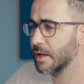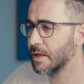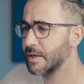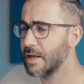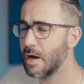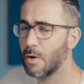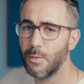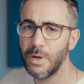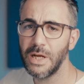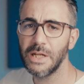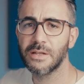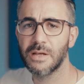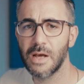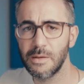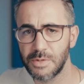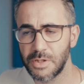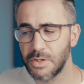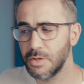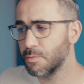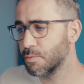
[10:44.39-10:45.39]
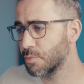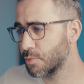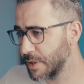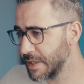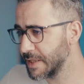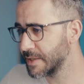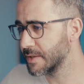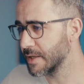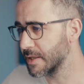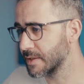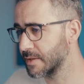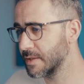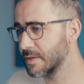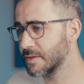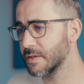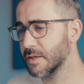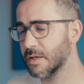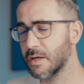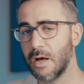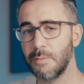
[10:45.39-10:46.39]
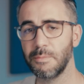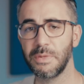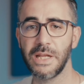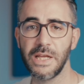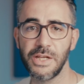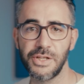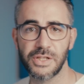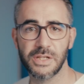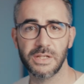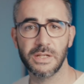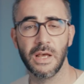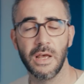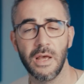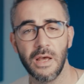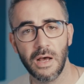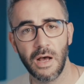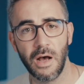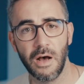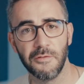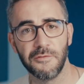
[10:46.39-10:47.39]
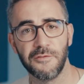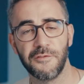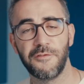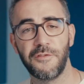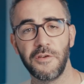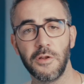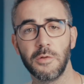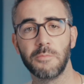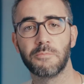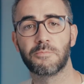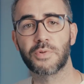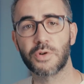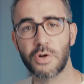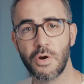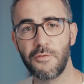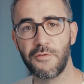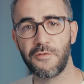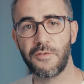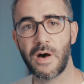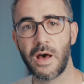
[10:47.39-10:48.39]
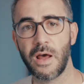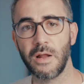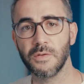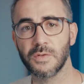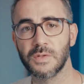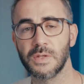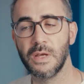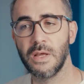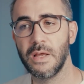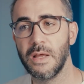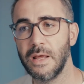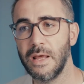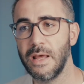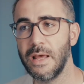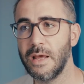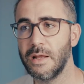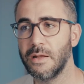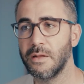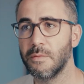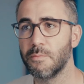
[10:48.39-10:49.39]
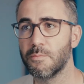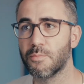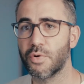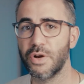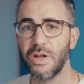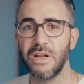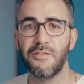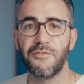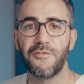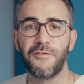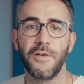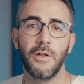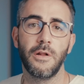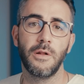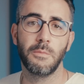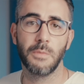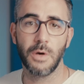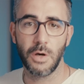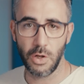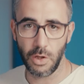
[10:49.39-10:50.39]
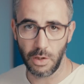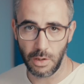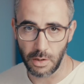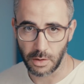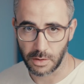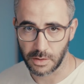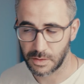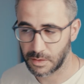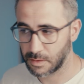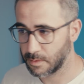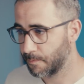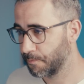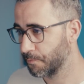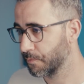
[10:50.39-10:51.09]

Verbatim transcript: Now, when it comes to presets, this is a combination of film profiles and print film looks.